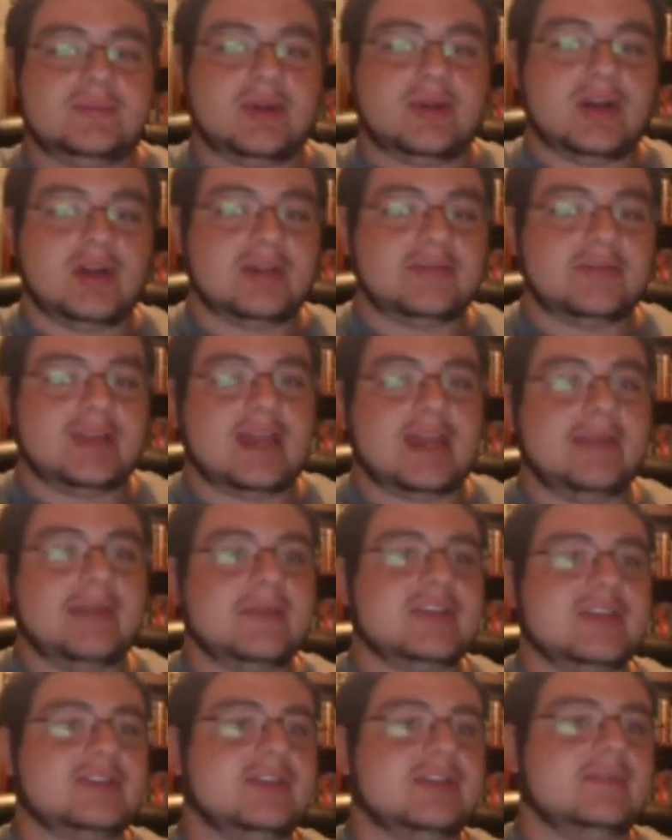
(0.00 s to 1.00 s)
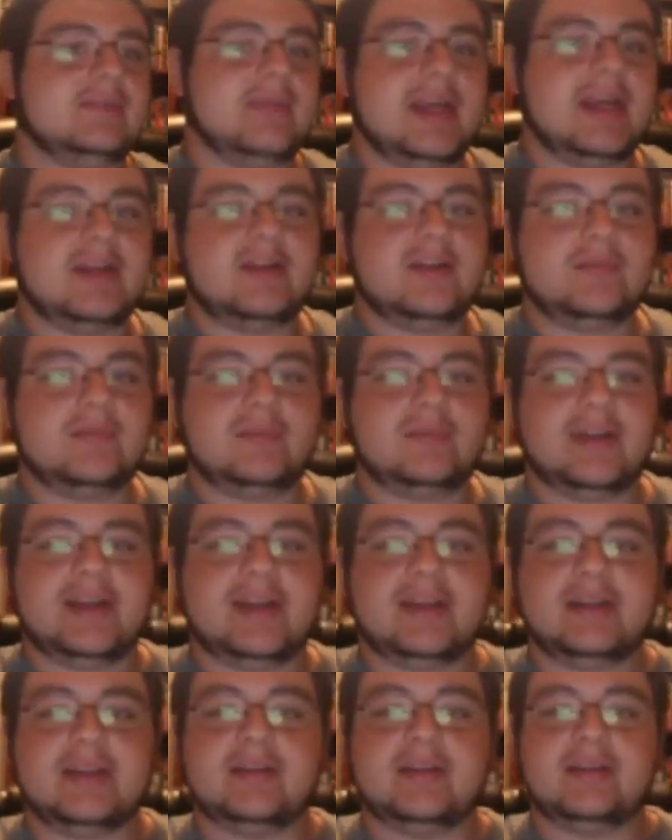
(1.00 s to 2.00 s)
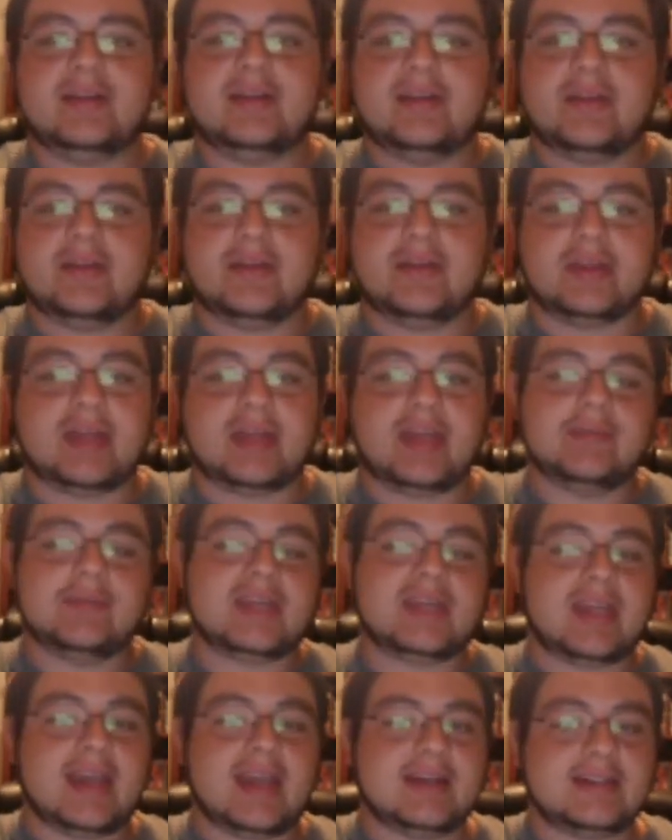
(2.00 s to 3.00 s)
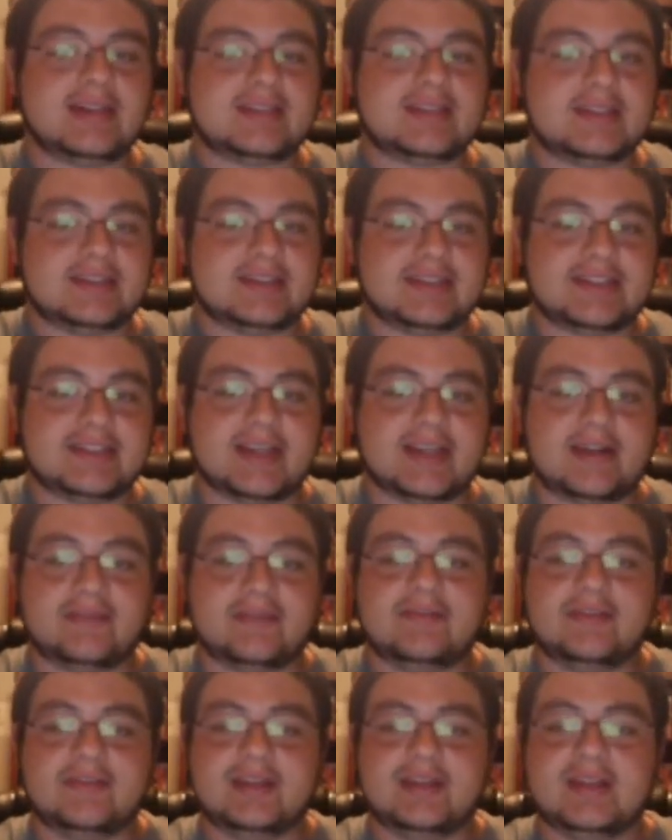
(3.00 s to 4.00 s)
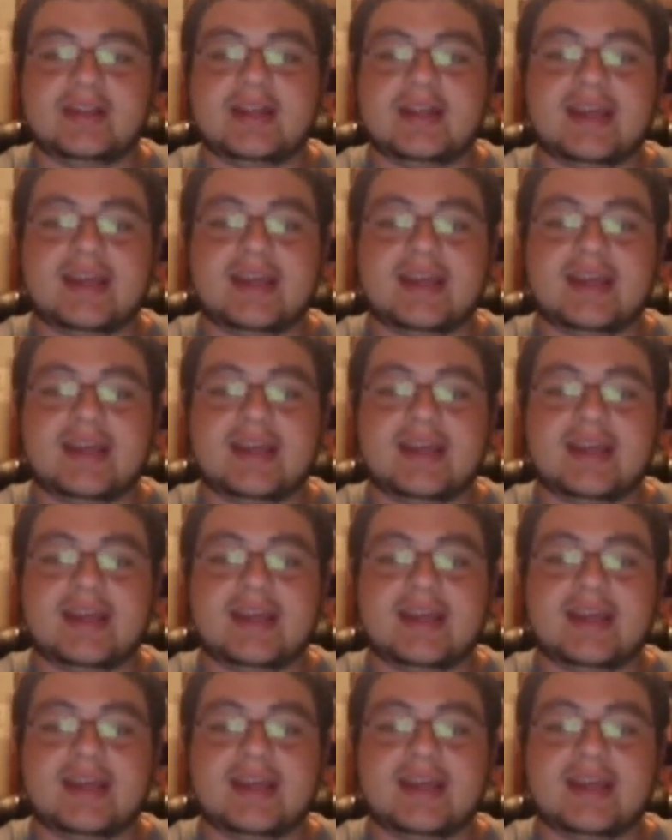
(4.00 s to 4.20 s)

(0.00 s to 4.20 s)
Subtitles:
part of a game that's going to make or break it, the game mechanics itself.